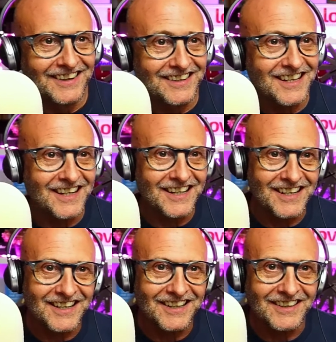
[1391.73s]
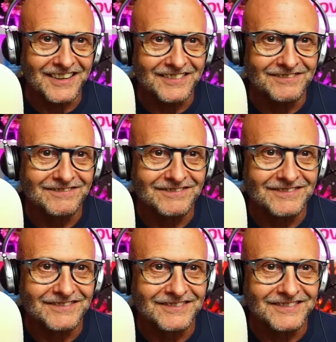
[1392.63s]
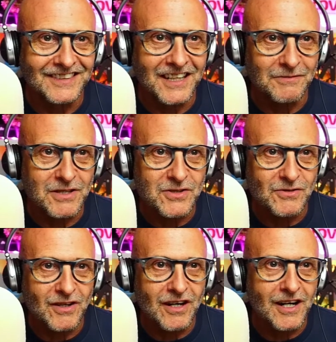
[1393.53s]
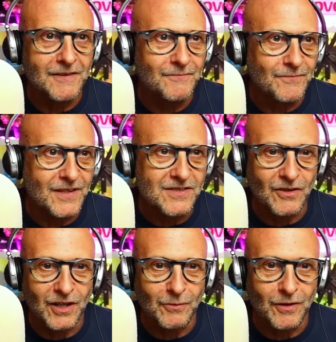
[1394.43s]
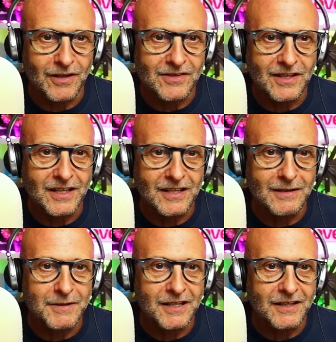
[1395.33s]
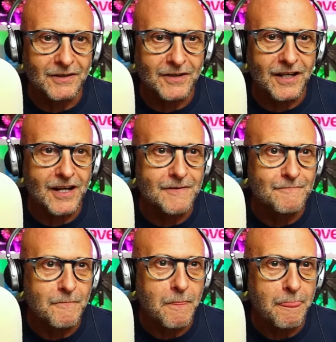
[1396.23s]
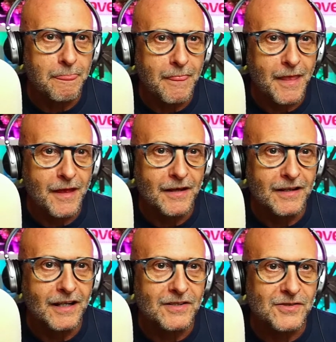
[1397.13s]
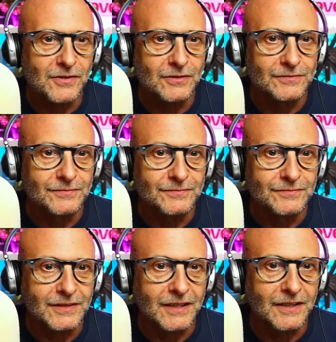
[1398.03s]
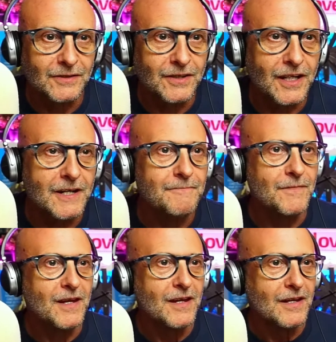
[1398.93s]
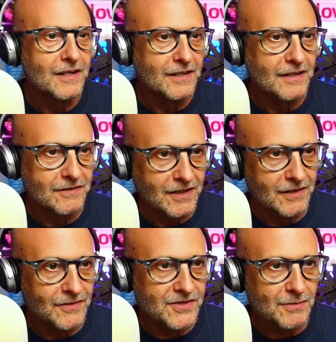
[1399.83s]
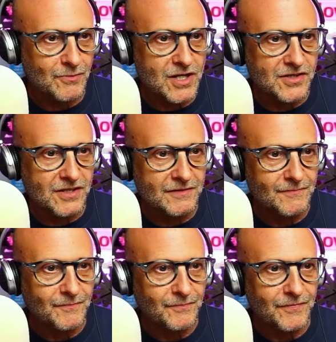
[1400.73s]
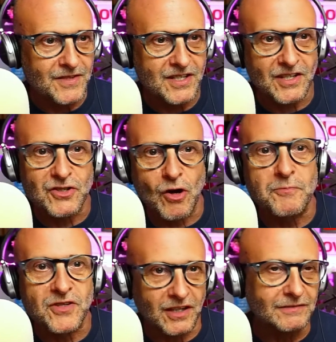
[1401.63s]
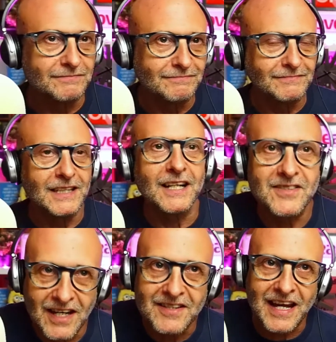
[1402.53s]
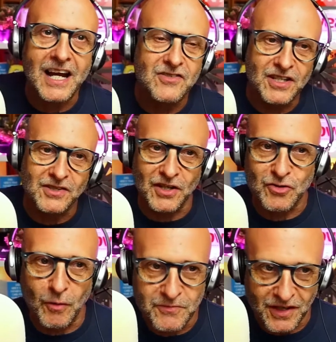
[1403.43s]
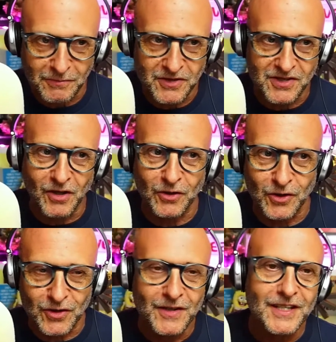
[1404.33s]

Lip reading: Yeah. Okay, retry. It's not going to work. So let me click OK. Cancel. Click OK. Okay, for some reason, it's because I dropped it. It's actually because I dropped it, which is not good.